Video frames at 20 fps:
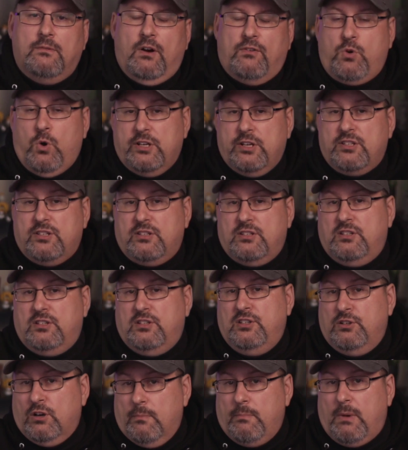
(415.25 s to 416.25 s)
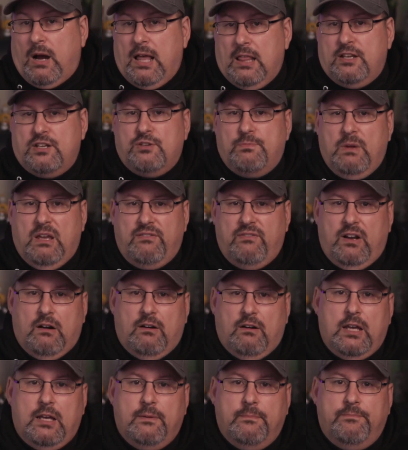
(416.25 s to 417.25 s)
Of course, your mileage may
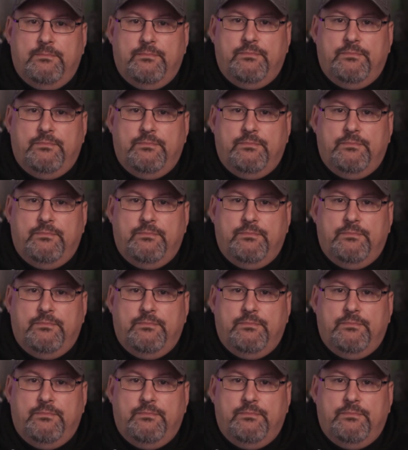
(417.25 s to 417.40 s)
vary.